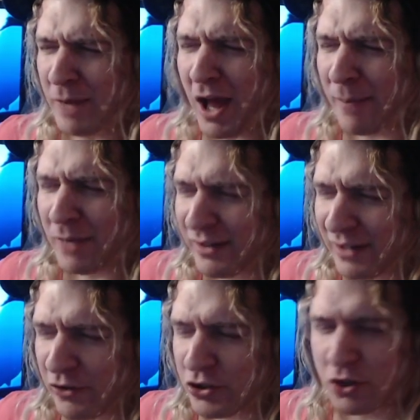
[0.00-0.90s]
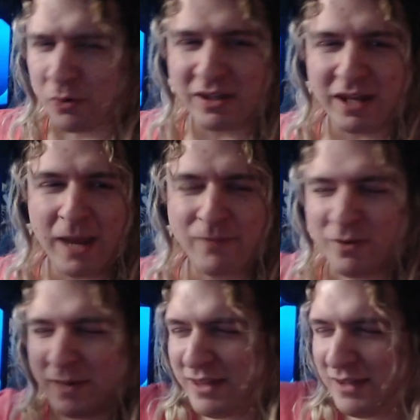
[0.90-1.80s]
not entirely sure where they came from.
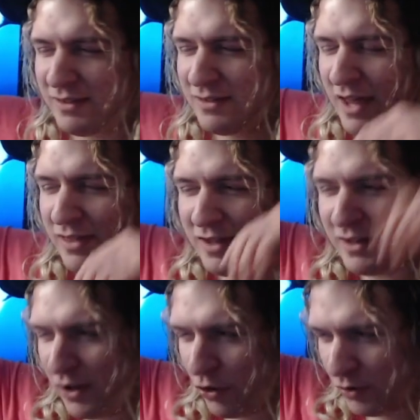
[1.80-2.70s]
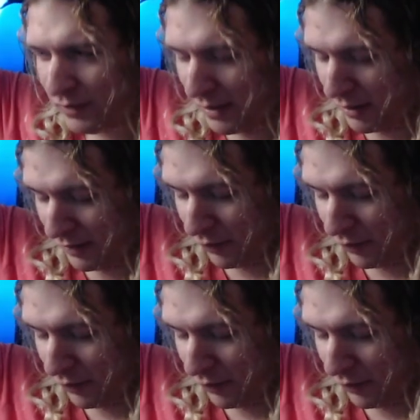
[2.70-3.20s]
I think I heard that